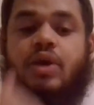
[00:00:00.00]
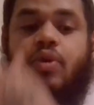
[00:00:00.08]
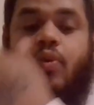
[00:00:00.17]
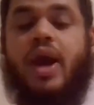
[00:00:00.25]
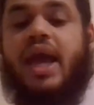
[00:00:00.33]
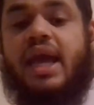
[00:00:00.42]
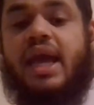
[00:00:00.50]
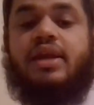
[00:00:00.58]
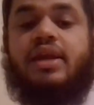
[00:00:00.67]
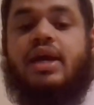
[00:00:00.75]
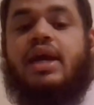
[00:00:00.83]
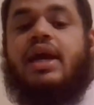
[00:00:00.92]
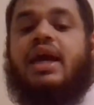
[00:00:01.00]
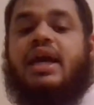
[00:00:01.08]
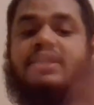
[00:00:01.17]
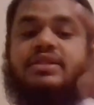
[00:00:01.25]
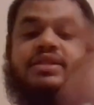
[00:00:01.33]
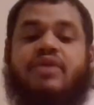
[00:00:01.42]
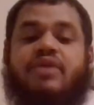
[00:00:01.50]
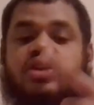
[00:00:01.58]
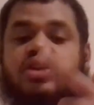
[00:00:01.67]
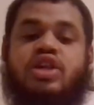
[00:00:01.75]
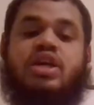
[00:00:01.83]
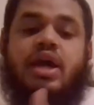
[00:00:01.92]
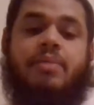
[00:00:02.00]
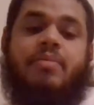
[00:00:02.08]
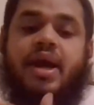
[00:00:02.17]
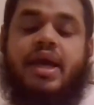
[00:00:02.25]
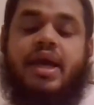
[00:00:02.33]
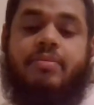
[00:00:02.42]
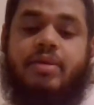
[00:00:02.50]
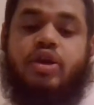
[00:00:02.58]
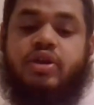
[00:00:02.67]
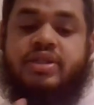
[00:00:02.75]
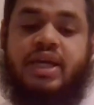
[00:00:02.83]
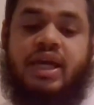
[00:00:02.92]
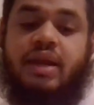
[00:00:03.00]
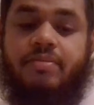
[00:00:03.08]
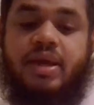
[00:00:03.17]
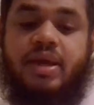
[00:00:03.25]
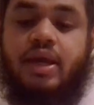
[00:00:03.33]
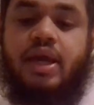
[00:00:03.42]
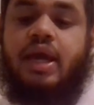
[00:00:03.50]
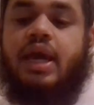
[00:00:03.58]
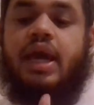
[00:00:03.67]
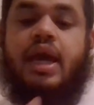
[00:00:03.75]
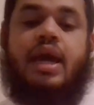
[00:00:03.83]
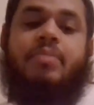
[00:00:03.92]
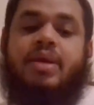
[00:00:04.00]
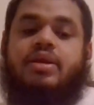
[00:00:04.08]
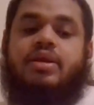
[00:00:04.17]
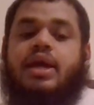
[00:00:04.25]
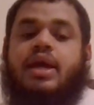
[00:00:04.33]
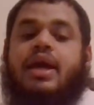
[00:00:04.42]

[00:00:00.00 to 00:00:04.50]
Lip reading: and Wade is Derek Jeter in Miami, you're telling me him and